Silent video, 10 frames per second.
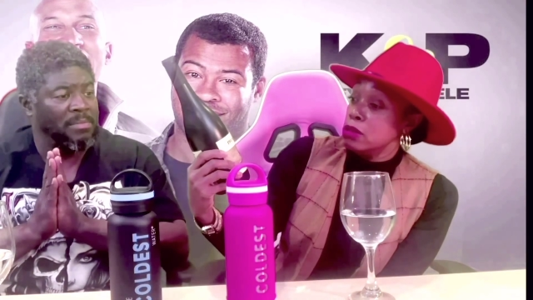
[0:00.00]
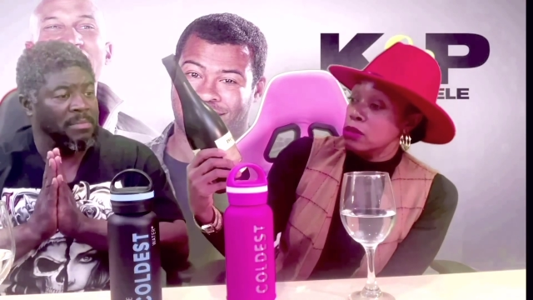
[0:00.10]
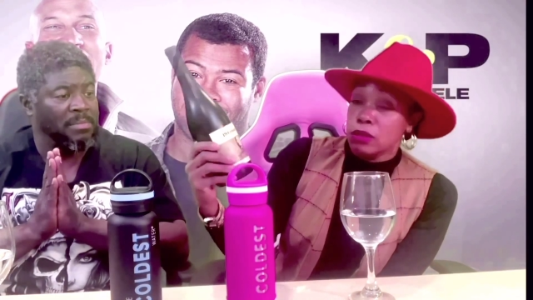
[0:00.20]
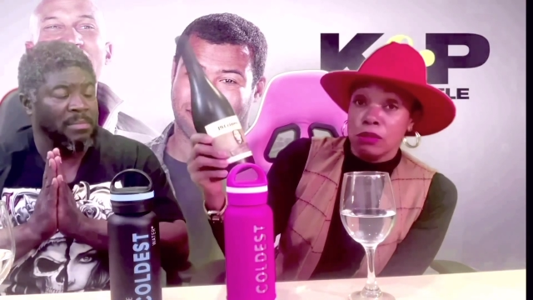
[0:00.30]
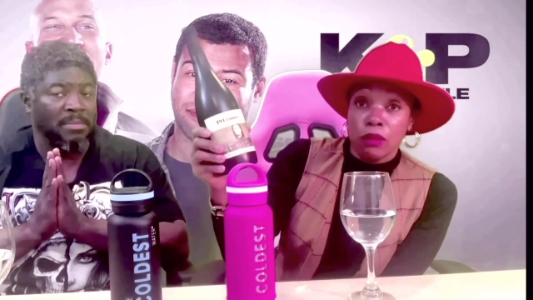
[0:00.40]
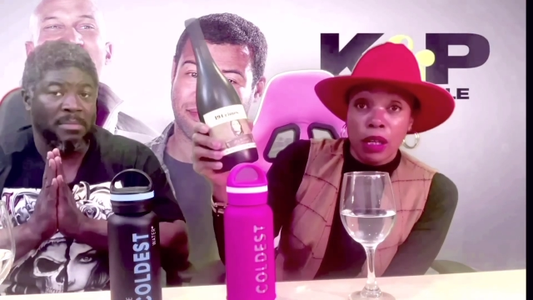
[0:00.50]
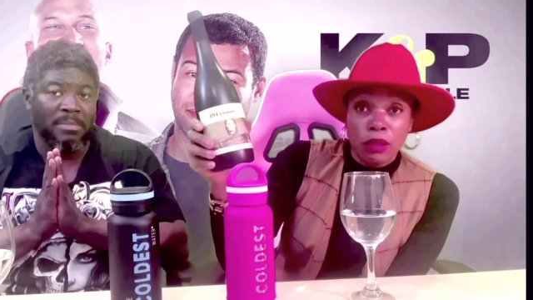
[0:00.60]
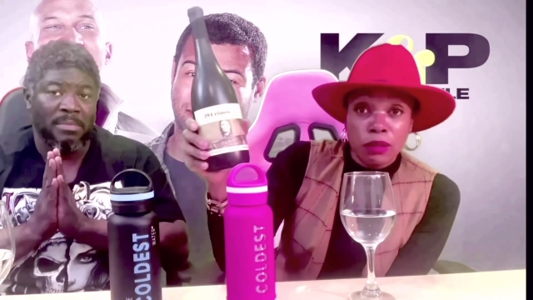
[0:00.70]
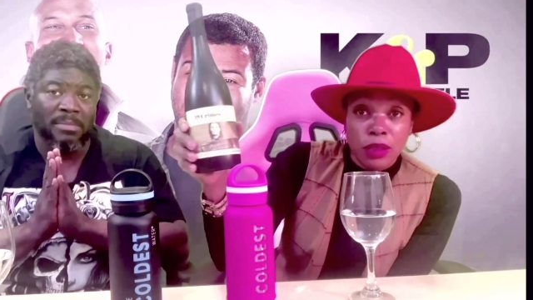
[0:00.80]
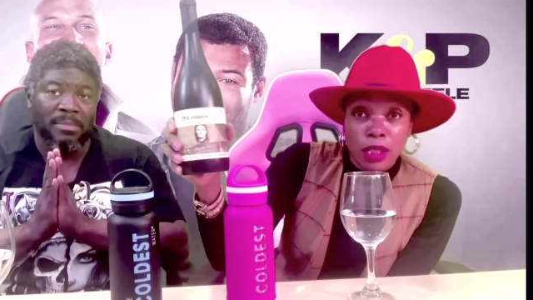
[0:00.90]

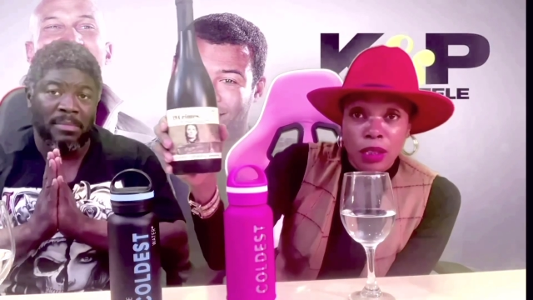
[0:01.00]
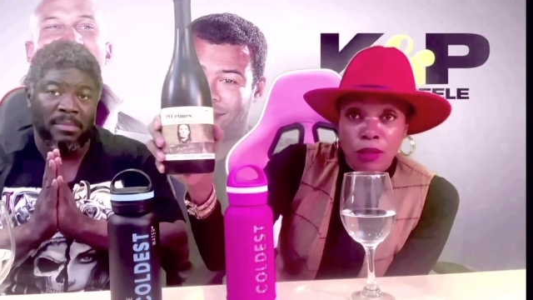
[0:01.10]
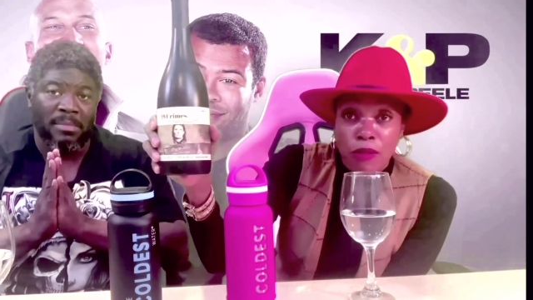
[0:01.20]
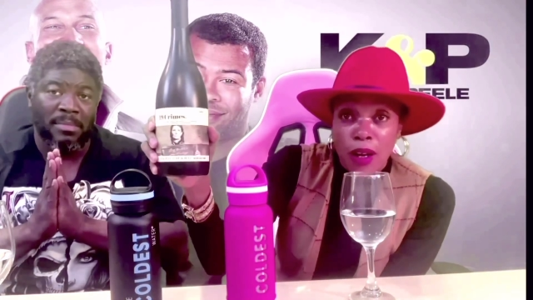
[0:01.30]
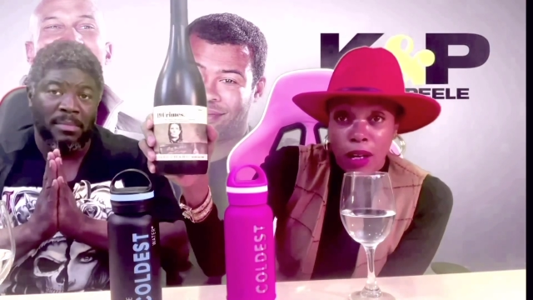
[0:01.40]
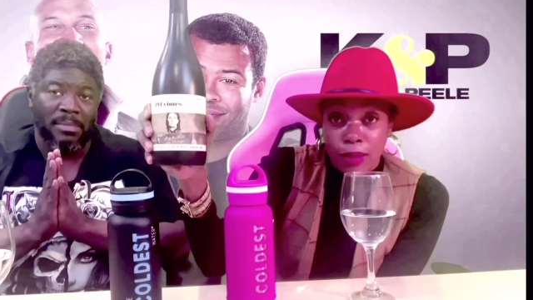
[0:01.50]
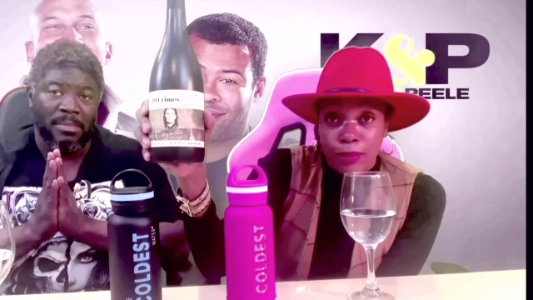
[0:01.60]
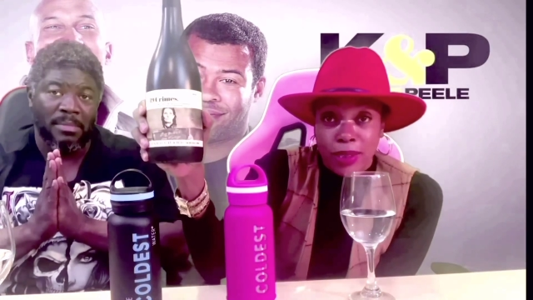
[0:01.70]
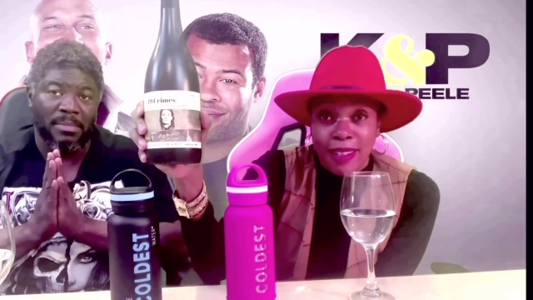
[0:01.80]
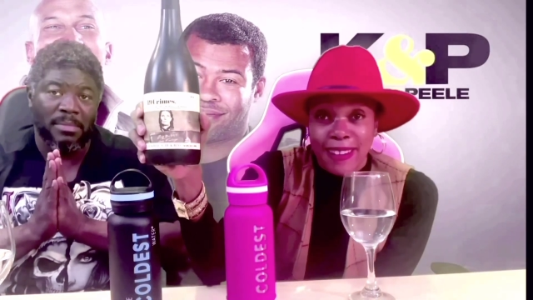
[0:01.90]
Speaker 1: 19 crops.
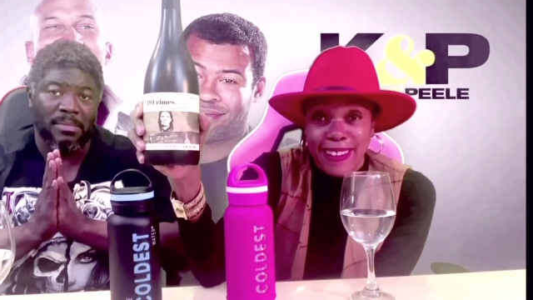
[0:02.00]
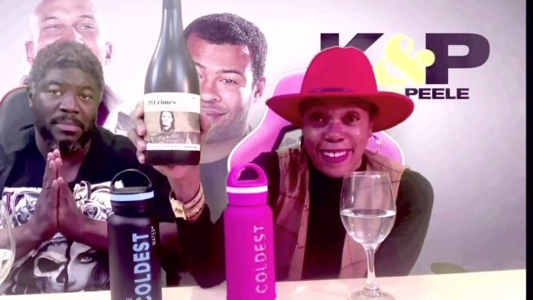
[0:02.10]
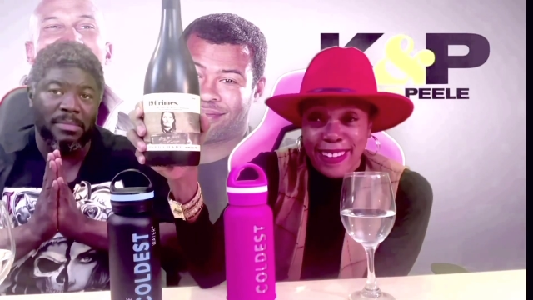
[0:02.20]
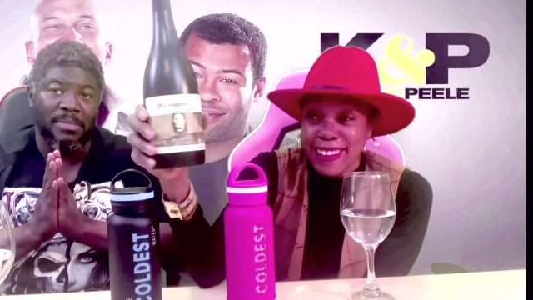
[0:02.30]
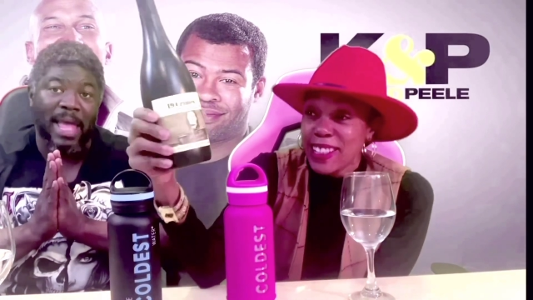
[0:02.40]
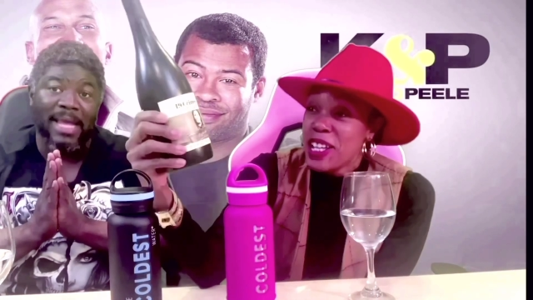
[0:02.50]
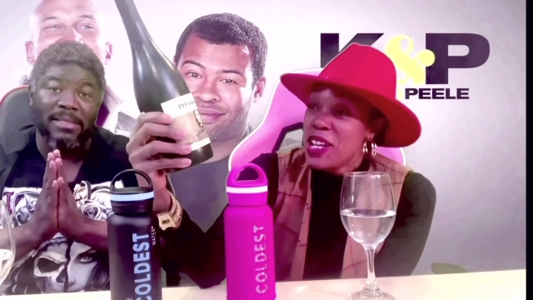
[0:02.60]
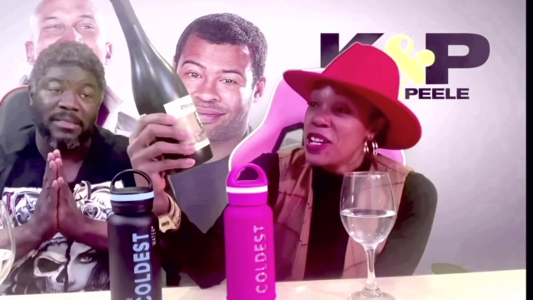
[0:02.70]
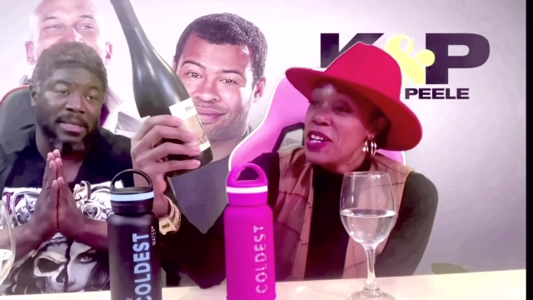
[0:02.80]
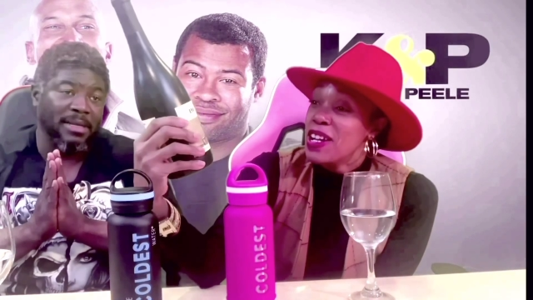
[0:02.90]

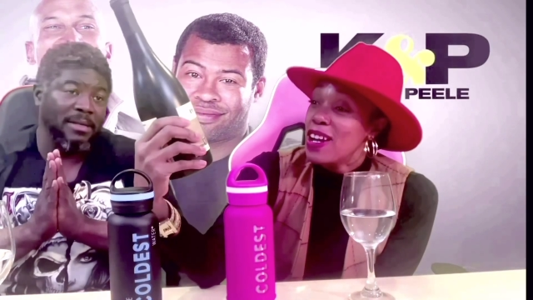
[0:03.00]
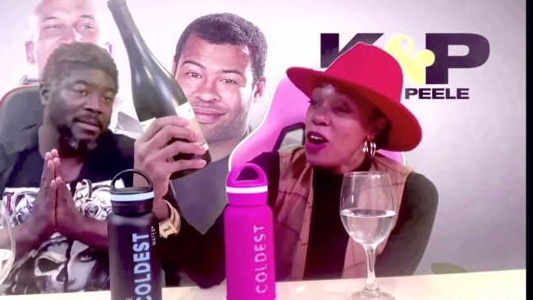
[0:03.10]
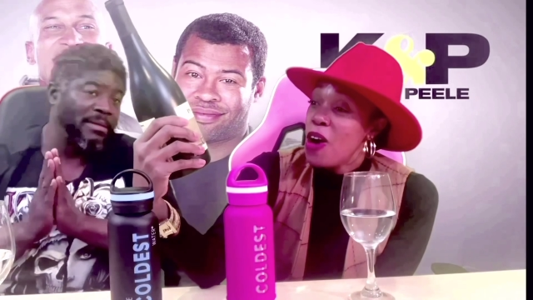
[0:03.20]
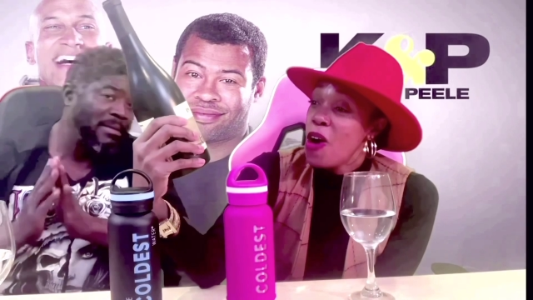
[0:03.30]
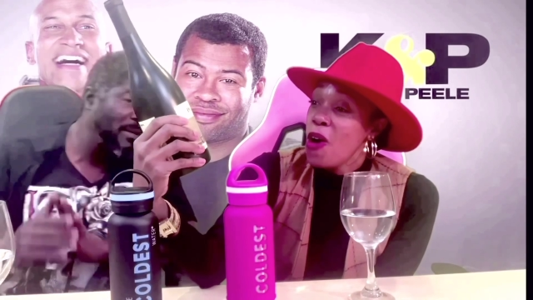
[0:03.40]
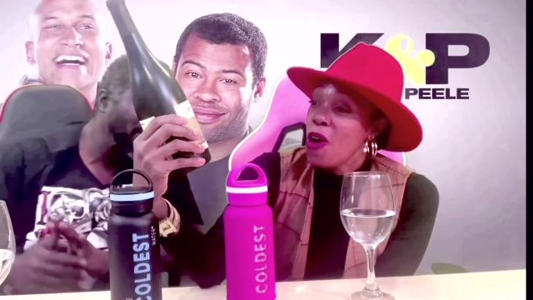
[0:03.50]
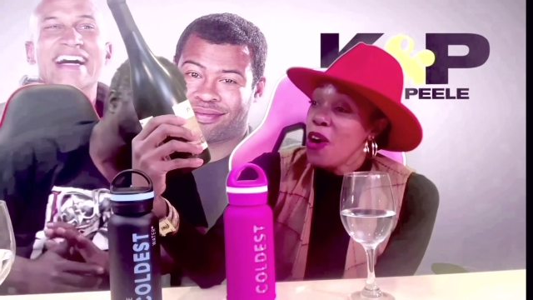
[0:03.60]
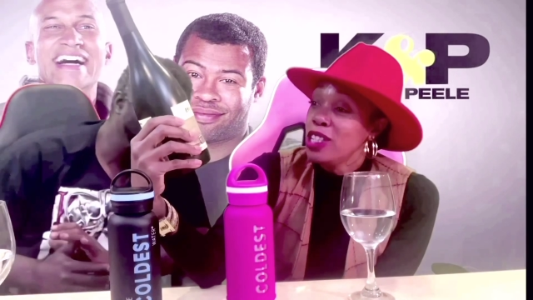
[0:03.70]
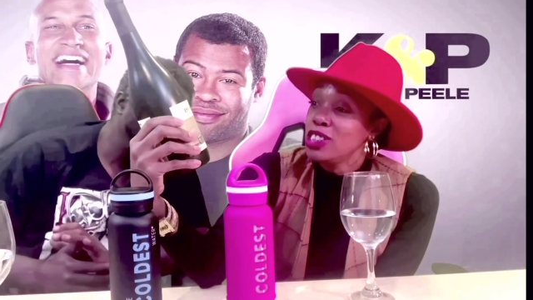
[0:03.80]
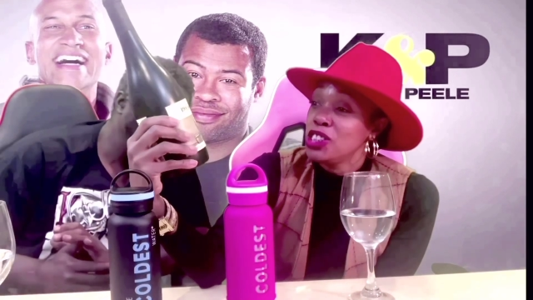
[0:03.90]
19. Hard
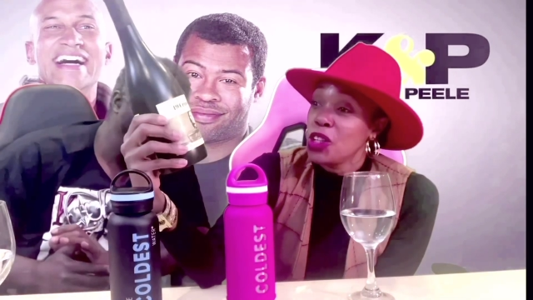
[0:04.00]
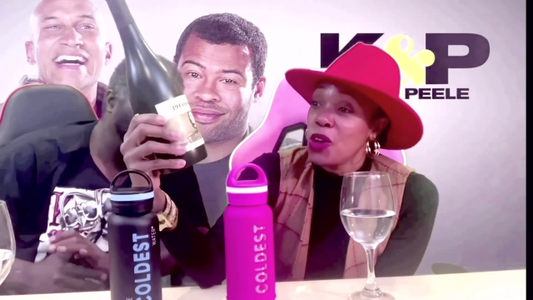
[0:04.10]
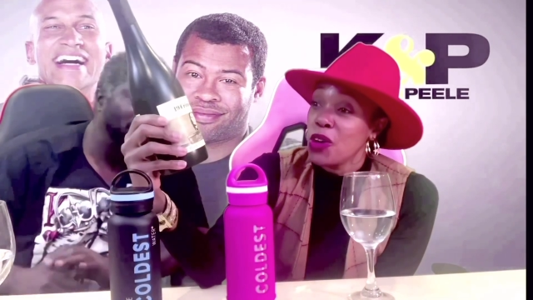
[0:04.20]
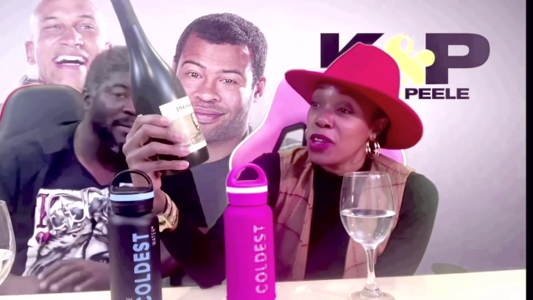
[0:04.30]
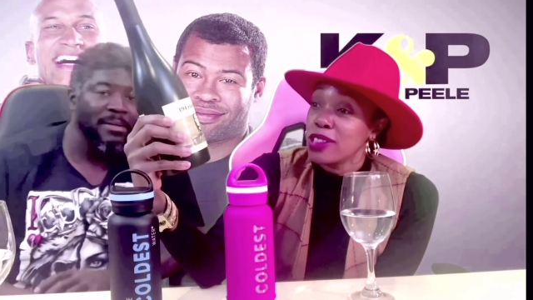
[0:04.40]
shard.